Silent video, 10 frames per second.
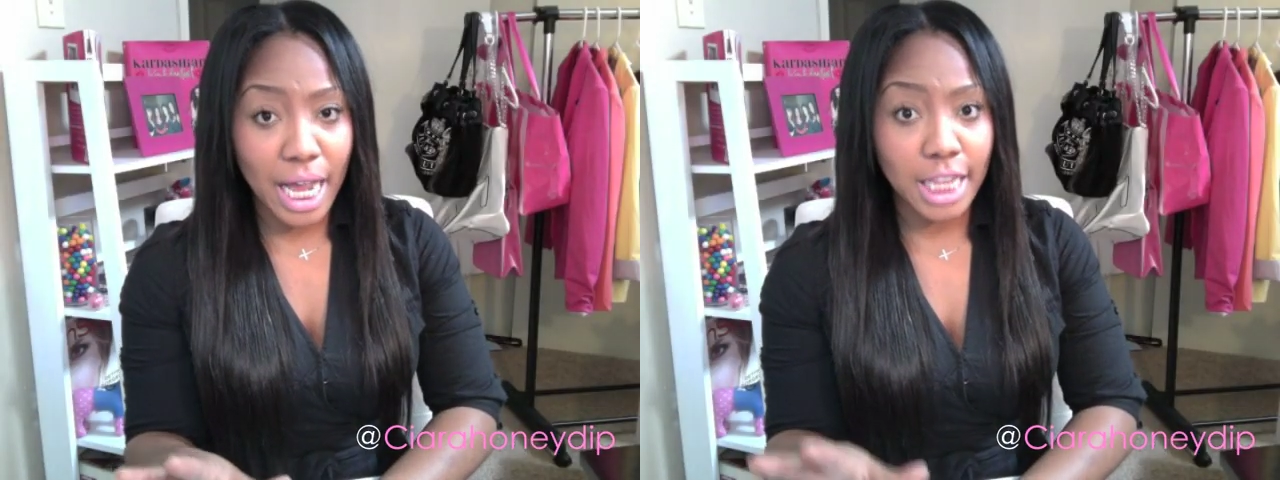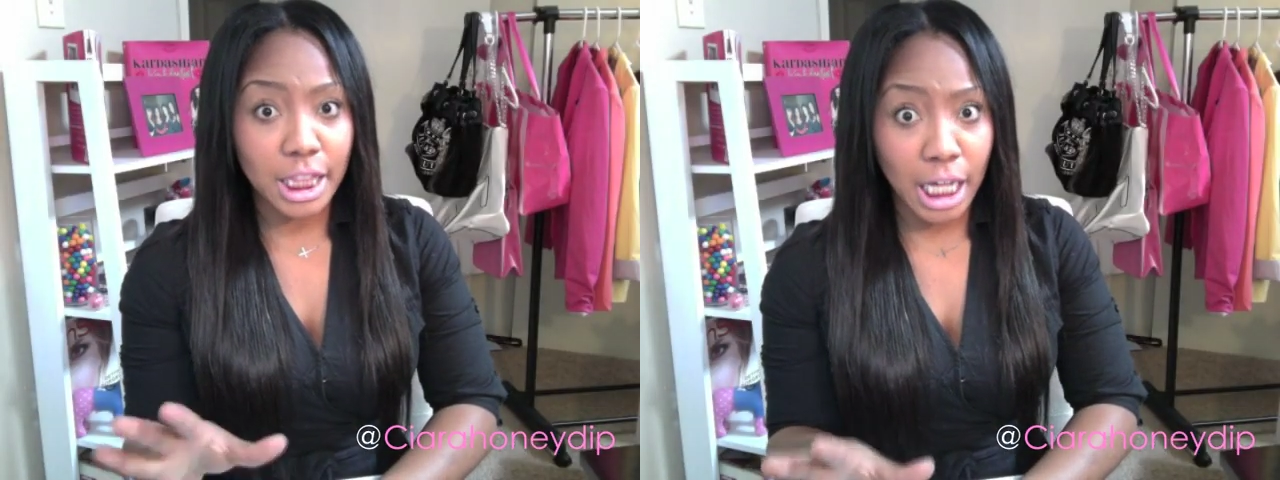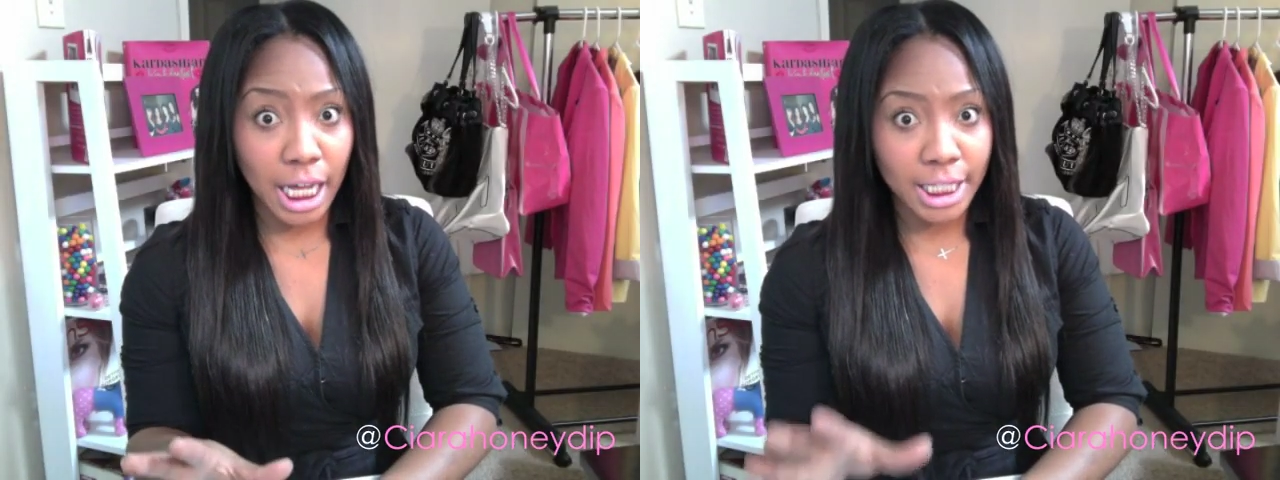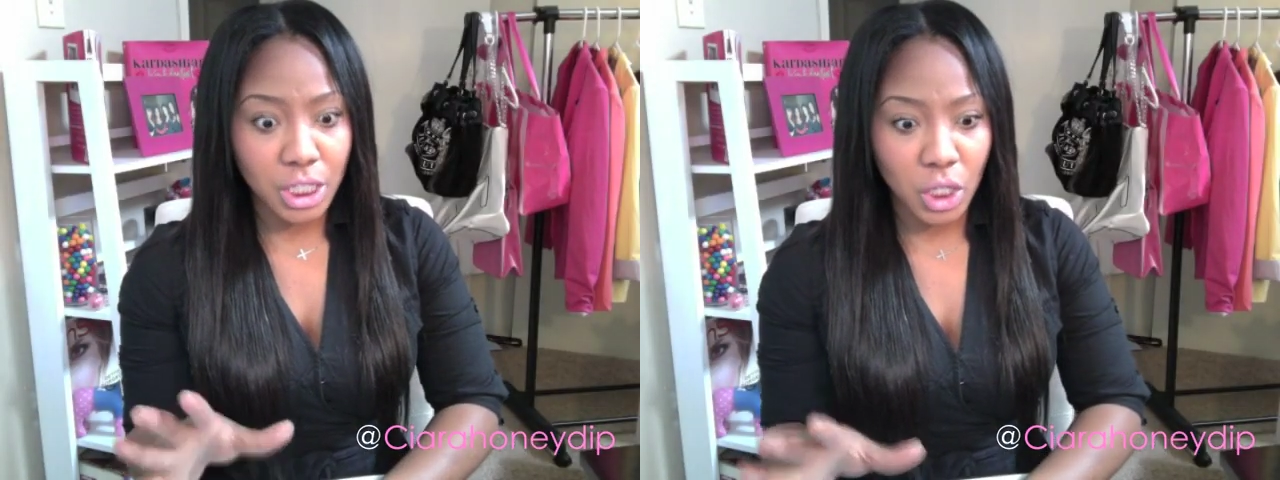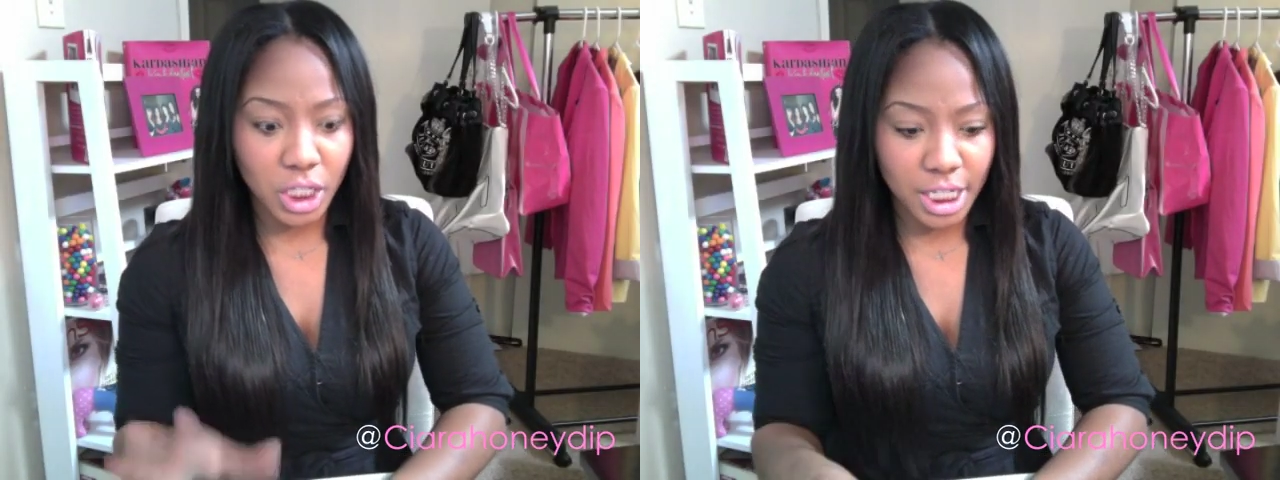a lot
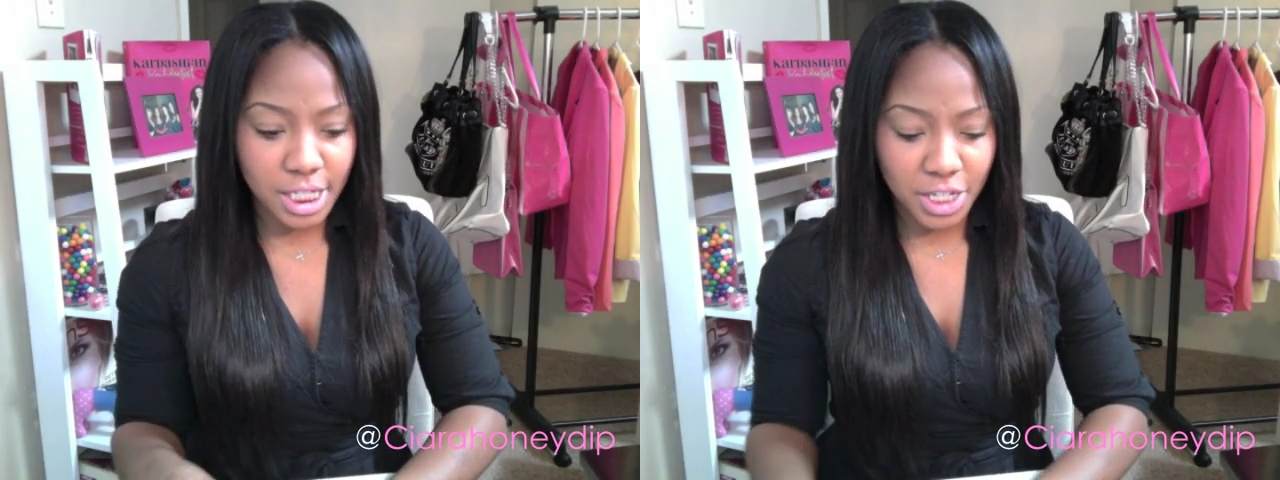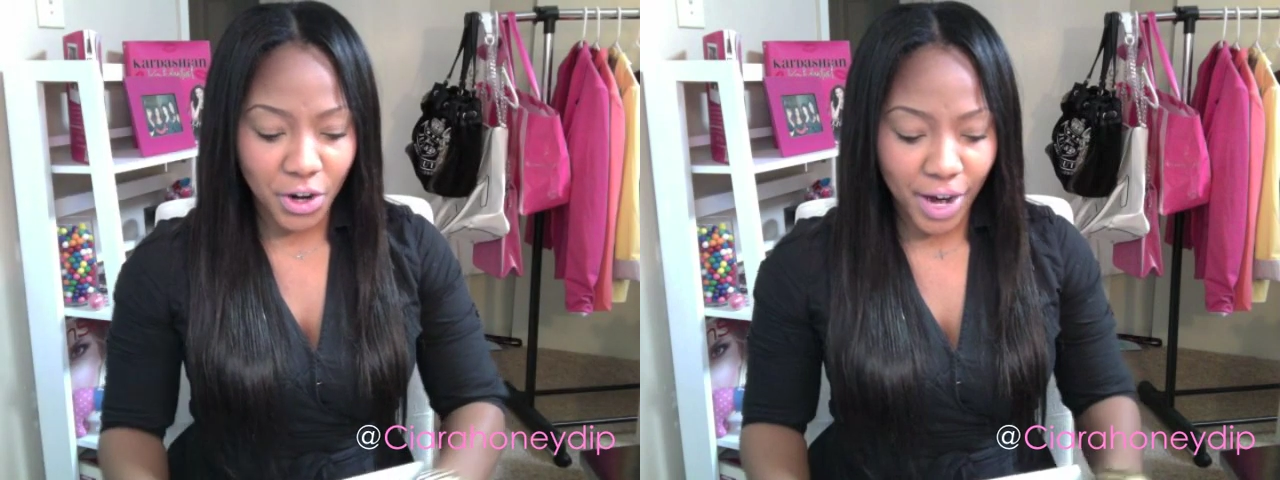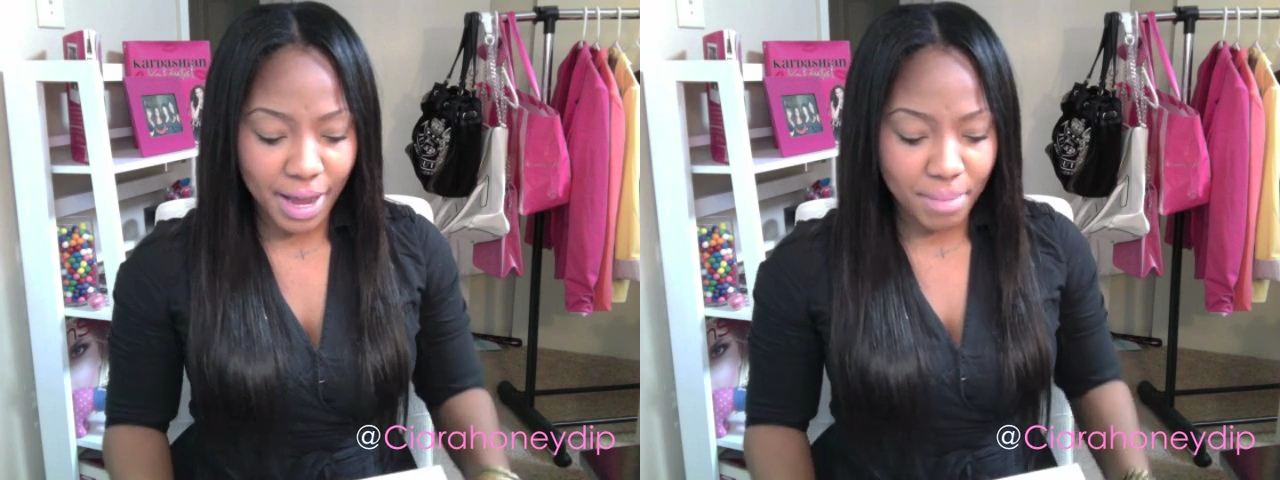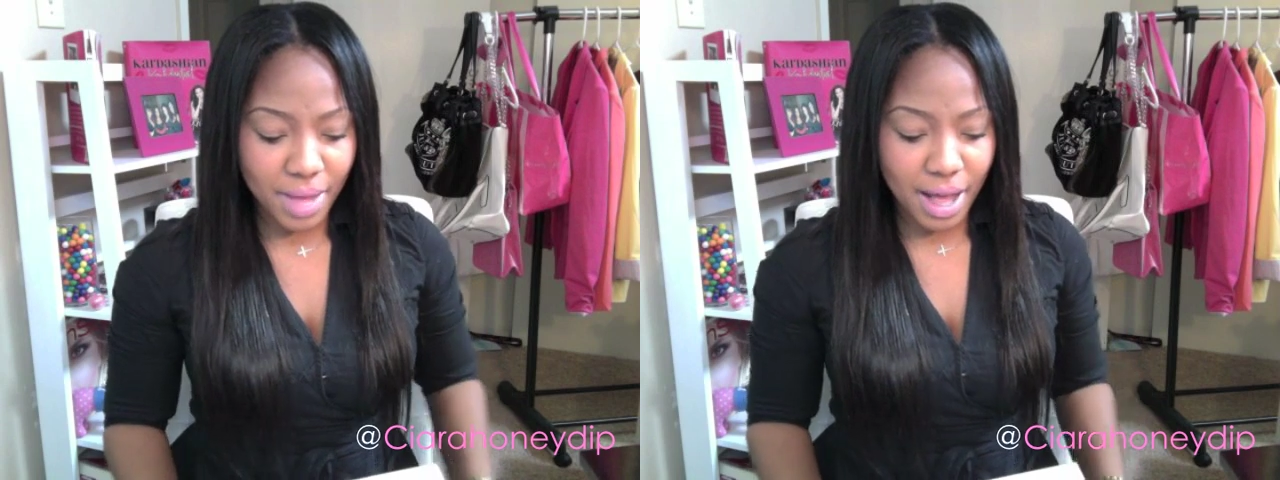on Instagram,